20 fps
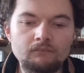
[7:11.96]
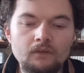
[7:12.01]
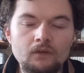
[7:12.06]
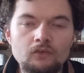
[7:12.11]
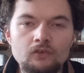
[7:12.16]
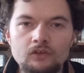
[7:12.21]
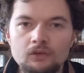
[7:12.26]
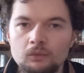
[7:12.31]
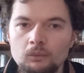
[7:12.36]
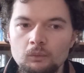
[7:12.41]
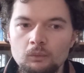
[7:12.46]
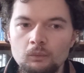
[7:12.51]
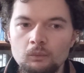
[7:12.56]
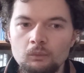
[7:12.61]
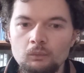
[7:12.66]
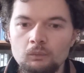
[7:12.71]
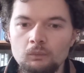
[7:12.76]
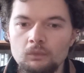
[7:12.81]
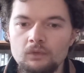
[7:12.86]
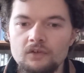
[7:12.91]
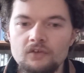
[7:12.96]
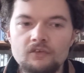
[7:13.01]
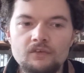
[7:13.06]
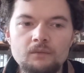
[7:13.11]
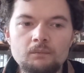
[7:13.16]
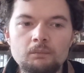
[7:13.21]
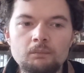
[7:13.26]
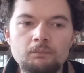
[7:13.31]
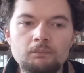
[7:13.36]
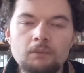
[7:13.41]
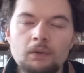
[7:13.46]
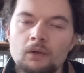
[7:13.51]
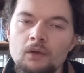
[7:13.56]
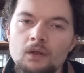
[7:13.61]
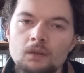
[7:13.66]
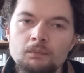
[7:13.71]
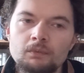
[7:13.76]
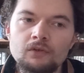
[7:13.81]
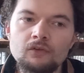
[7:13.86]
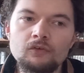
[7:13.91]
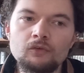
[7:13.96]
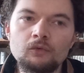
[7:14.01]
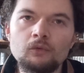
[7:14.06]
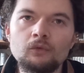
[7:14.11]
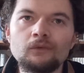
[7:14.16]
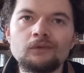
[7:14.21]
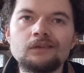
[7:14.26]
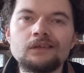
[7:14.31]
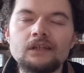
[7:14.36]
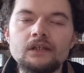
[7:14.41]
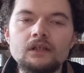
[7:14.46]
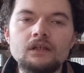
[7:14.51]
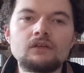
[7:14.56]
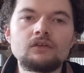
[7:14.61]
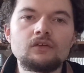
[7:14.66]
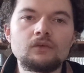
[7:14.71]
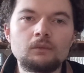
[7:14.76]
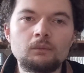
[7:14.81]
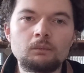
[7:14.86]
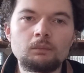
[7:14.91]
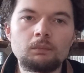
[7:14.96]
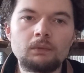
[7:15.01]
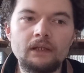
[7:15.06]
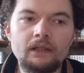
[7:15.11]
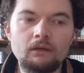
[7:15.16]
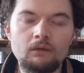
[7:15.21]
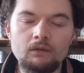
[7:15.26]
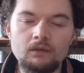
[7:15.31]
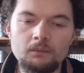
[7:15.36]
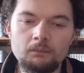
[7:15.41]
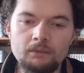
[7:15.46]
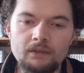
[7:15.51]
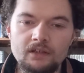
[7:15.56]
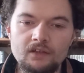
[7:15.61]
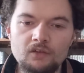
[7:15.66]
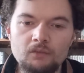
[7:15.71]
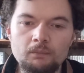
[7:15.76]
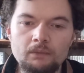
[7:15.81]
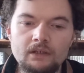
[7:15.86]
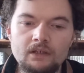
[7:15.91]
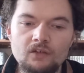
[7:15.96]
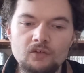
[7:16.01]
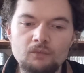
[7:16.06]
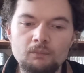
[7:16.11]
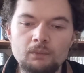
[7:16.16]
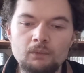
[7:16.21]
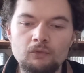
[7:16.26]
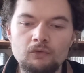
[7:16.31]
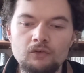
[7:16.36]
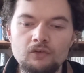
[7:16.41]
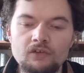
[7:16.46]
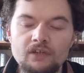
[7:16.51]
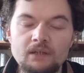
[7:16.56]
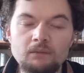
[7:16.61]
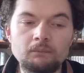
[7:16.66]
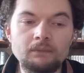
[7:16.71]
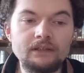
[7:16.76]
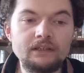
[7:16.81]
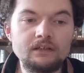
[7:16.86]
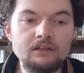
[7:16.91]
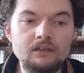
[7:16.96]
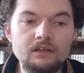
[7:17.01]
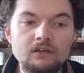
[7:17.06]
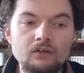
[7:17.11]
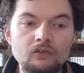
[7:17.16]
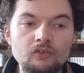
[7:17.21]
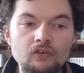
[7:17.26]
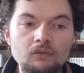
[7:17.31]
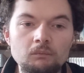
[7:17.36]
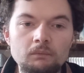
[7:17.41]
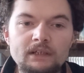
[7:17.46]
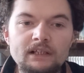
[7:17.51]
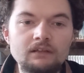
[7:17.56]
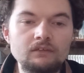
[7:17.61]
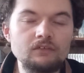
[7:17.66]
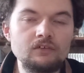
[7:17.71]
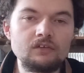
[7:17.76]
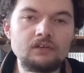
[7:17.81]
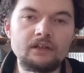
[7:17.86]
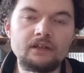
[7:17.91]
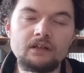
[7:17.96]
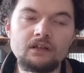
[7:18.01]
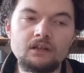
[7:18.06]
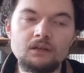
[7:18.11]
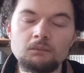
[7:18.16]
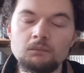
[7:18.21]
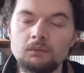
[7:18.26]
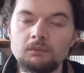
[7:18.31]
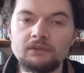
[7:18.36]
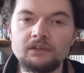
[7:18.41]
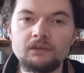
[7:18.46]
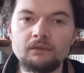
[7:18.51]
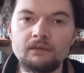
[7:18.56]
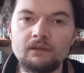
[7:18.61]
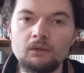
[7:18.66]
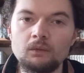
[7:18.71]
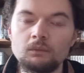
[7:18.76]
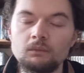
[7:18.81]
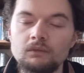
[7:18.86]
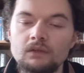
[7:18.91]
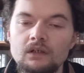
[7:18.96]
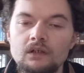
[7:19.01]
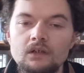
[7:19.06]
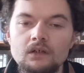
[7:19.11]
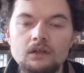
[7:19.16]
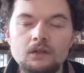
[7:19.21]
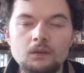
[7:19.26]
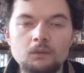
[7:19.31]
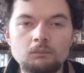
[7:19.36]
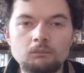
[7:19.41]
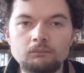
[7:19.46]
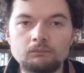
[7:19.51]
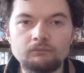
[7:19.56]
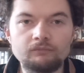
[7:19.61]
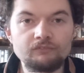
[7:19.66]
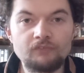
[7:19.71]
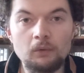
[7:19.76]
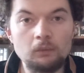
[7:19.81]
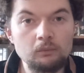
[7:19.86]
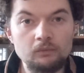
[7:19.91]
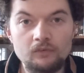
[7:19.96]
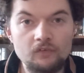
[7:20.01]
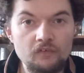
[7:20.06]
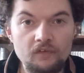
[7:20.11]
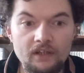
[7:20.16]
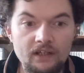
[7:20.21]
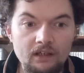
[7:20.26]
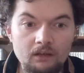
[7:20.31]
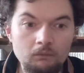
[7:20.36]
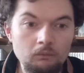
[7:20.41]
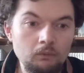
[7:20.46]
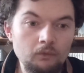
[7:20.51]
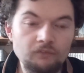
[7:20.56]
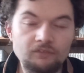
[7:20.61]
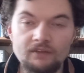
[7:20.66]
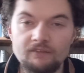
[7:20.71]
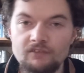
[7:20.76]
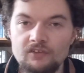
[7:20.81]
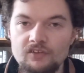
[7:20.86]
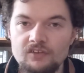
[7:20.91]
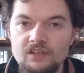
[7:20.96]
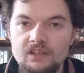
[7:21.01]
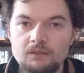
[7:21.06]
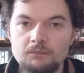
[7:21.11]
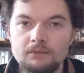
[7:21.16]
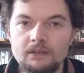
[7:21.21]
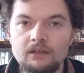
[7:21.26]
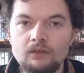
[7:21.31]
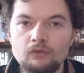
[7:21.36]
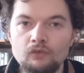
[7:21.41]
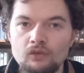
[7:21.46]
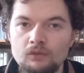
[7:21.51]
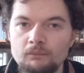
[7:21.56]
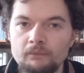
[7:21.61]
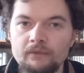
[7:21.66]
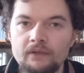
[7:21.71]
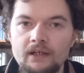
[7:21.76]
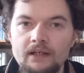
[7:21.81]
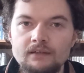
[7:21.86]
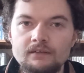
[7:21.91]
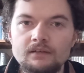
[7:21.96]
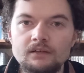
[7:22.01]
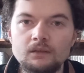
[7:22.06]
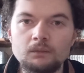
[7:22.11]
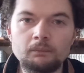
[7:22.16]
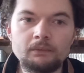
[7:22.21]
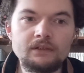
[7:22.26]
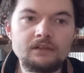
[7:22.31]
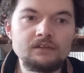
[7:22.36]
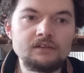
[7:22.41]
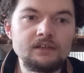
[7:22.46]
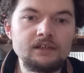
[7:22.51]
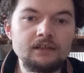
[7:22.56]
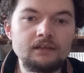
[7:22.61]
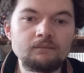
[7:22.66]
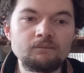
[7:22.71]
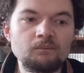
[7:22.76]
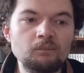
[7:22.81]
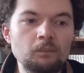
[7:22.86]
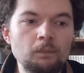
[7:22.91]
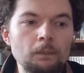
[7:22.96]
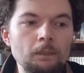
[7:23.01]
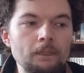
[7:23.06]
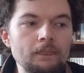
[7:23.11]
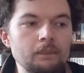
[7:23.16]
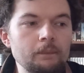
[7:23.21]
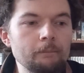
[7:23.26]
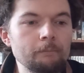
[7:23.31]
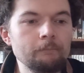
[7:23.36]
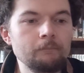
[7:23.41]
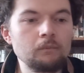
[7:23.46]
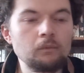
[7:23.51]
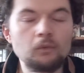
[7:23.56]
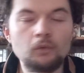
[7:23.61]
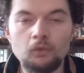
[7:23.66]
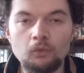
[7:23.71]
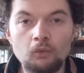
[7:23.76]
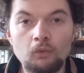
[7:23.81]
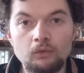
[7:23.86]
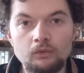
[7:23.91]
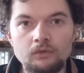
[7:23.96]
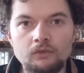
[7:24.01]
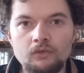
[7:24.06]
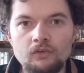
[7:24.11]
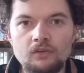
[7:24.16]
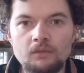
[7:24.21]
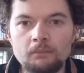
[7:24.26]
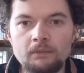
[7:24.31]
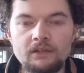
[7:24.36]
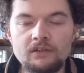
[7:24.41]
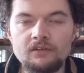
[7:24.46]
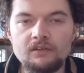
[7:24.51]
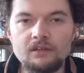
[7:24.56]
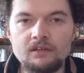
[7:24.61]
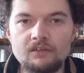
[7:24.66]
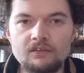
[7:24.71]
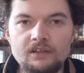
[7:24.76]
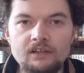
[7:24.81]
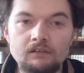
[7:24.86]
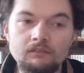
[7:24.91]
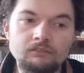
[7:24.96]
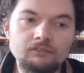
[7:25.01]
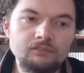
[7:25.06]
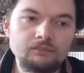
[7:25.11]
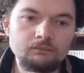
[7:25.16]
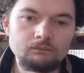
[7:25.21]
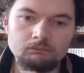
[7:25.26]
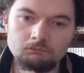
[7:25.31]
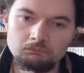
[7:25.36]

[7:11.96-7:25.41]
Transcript: So what is the purpose or need to play it on a PSP as opposed to just emulating it on something else? Like, you can probably do that on phones now, or if you have a Steam Deck or some other handheld PC, or on just a PC itself.